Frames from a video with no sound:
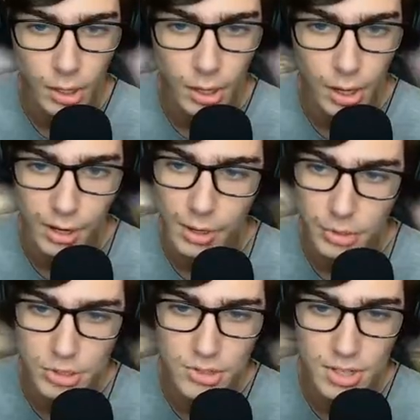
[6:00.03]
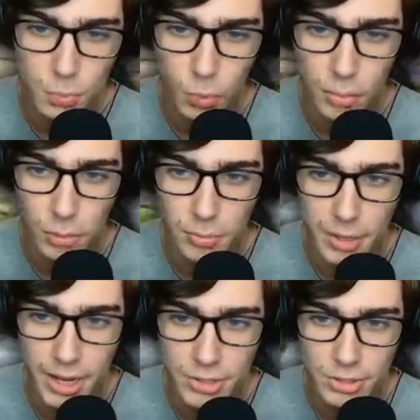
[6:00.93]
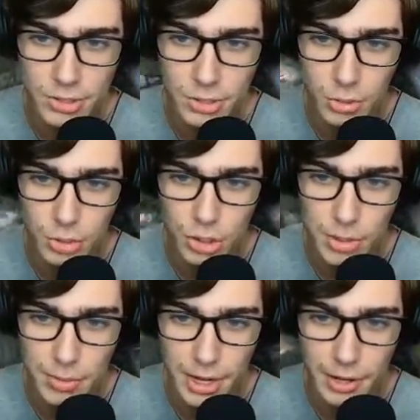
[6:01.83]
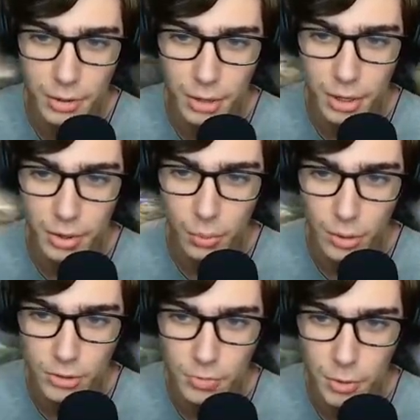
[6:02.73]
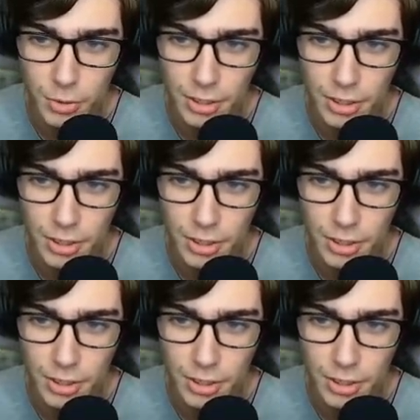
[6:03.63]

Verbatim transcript: Alright, we just need one more match. Let's go jump Monado once more.